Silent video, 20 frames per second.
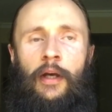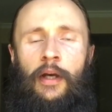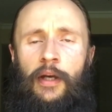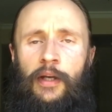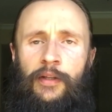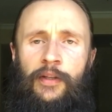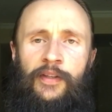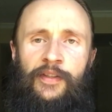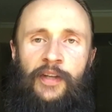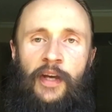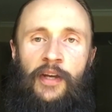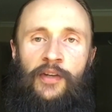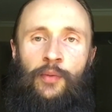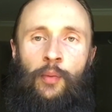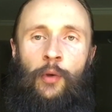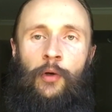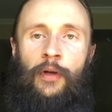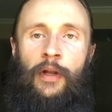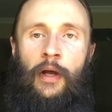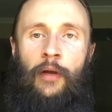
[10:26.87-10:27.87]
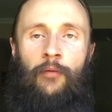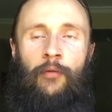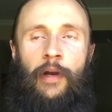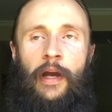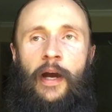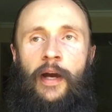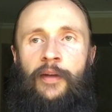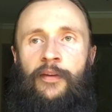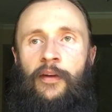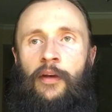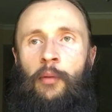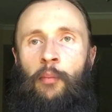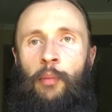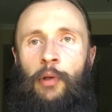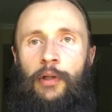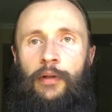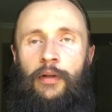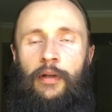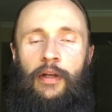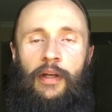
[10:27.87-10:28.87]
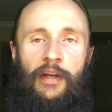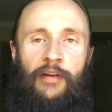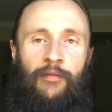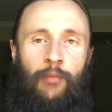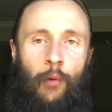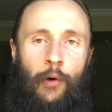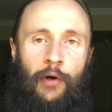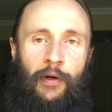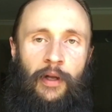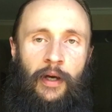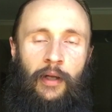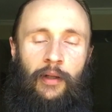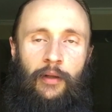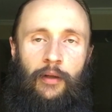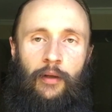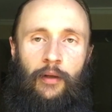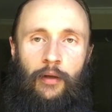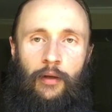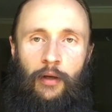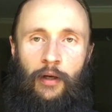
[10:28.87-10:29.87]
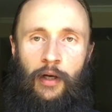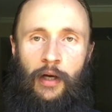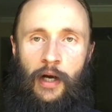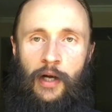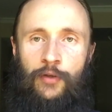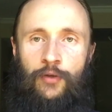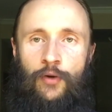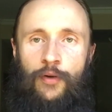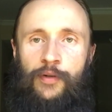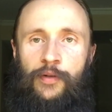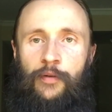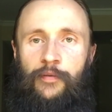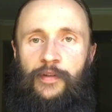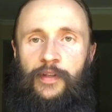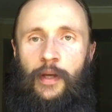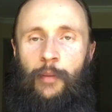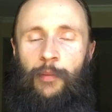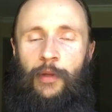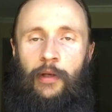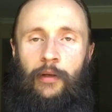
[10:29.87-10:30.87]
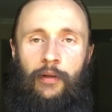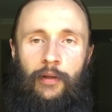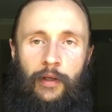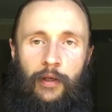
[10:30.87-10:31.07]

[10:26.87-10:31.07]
In this case, we're not reacting, but if we're not conscious of something,